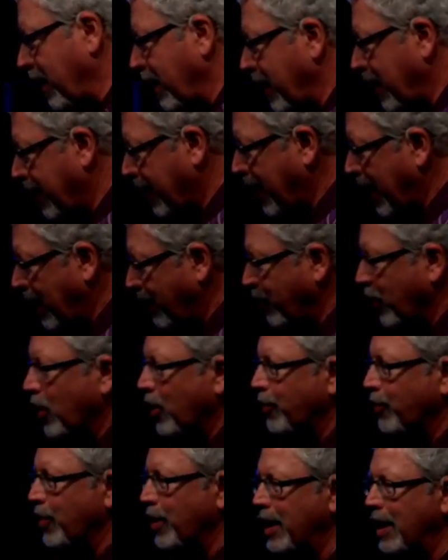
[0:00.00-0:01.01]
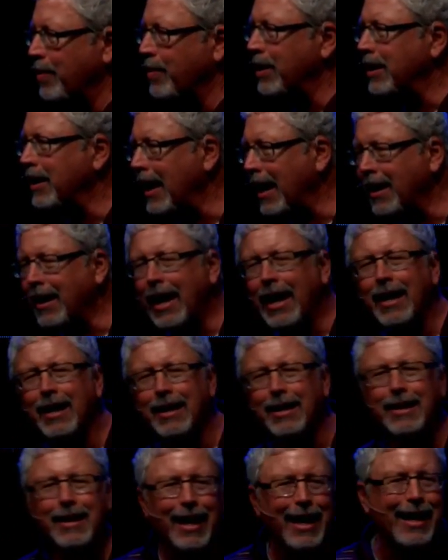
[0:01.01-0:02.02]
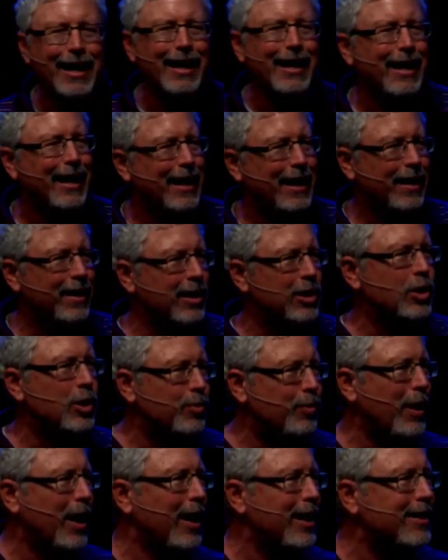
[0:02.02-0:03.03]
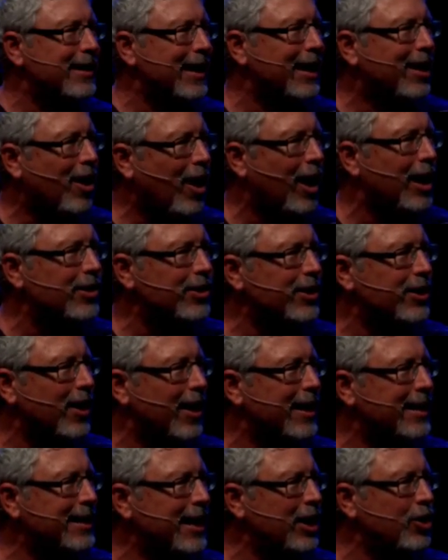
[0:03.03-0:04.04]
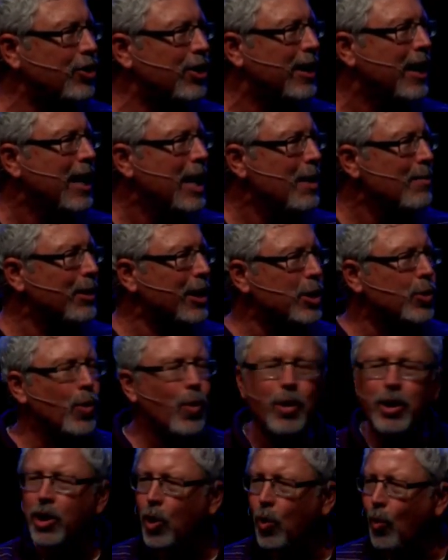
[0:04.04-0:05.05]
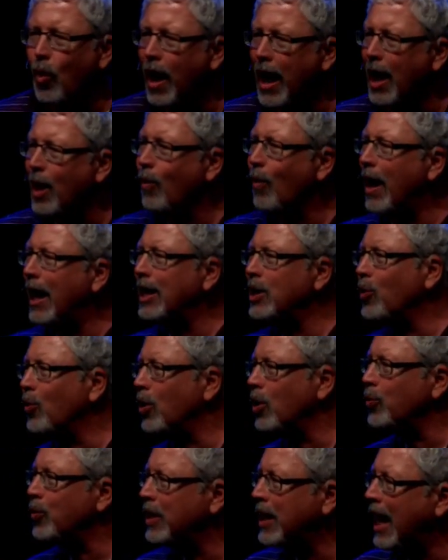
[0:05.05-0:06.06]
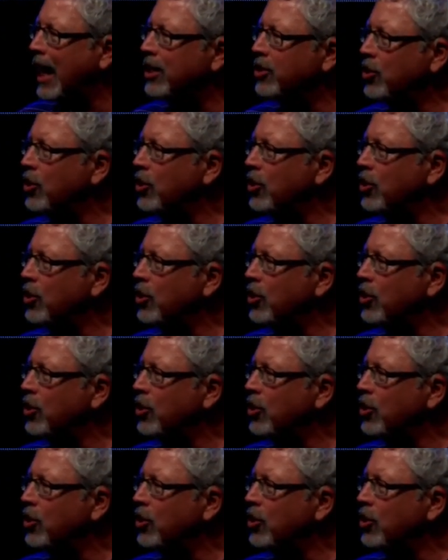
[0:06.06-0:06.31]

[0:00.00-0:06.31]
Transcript: yeah, God voted for them. And, and, and it, let's just be honest, it causes a lot of tension because we want to know why. Why in the world would God